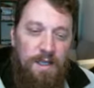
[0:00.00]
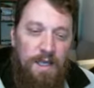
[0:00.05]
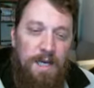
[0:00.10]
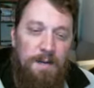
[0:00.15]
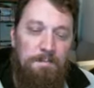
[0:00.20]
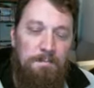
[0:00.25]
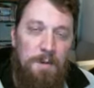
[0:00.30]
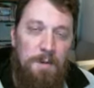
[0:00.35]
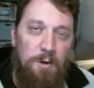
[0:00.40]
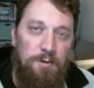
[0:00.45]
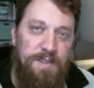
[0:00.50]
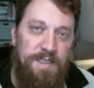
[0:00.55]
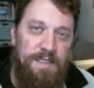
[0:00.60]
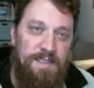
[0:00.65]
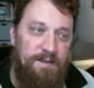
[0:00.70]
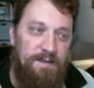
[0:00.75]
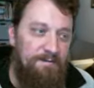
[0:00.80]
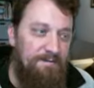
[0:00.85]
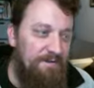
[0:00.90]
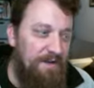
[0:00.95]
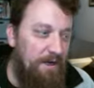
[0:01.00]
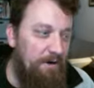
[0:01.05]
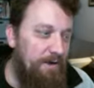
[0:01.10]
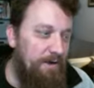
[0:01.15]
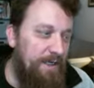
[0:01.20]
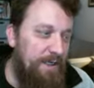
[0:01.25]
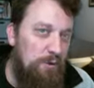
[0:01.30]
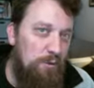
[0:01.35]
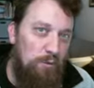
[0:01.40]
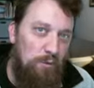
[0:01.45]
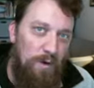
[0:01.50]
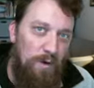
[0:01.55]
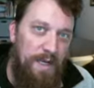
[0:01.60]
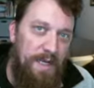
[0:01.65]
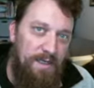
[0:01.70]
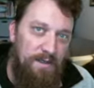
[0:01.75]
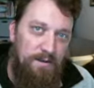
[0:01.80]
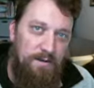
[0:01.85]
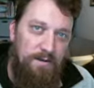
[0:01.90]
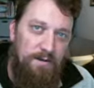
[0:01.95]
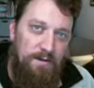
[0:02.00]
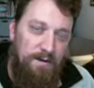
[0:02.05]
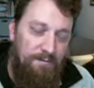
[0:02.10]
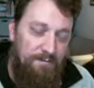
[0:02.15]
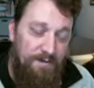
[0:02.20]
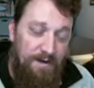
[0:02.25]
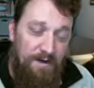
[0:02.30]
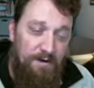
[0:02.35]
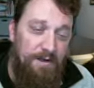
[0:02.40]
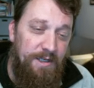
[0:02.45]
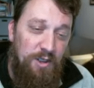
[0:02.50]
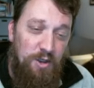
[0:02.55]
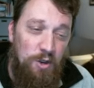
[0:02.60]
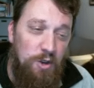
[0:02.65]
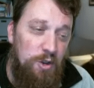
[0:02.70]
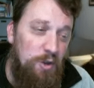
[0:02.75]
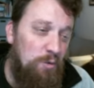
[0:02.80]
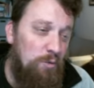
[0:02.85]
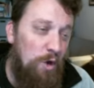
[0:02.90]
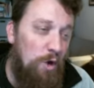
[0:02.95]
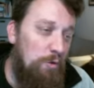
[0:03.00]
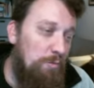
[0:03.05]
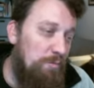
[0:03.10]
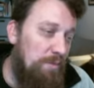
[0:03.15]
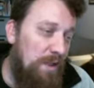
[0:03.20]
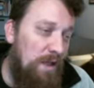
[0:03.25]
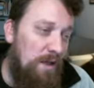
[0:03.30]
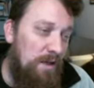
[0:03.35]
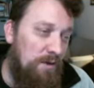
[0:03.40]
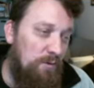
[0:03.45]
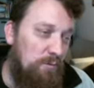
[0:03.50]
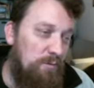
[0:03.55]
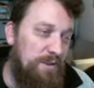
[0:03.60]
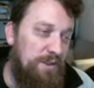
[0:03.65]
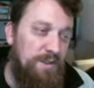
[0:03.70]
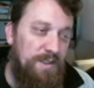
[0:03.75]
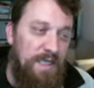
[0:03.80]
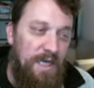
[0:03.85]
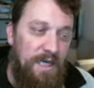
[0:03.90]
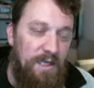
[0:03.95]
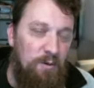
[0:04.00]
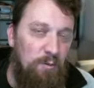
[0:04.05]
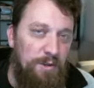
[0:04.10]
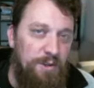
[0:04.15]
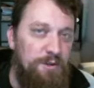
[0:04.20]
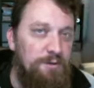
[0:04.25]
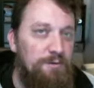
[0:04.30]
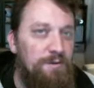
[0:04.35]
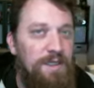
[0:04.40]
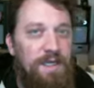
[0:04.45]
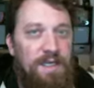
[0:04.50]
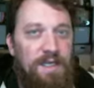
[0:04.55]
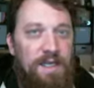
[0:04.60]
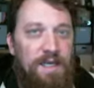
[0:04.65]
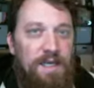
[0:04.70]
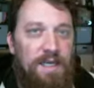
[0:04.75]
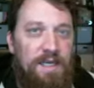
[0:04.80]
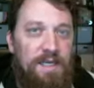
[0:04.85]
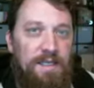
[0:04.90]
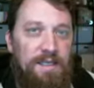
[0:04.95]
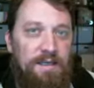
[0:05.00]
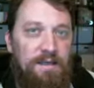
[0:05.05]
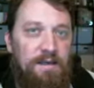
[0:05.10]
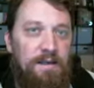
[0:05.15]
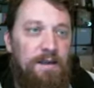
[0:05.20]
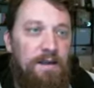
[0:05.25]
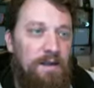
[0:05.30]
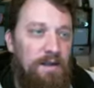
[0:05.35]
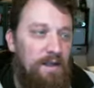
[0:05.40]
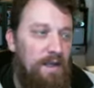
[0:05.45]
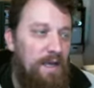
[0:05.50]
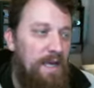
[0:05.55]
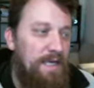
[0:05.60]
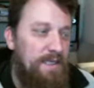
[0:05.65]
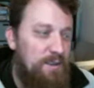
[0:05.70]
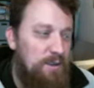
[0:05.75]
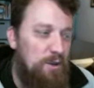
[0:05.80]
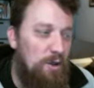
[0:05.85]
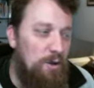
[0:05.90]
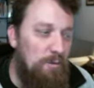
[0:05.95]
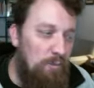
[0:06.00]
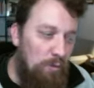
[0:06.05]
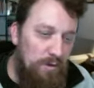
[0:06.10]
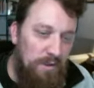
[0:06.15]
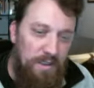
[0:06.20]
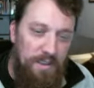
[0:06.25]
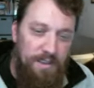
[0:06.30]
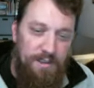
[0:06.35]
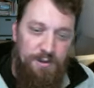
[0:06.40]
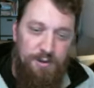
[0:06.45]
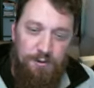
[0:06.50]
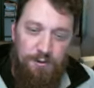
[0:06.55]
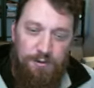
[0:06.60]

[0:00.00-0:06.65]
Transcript: uh, mostly it's a very great a very good roadblock, which is kind of what you need in a starborn list.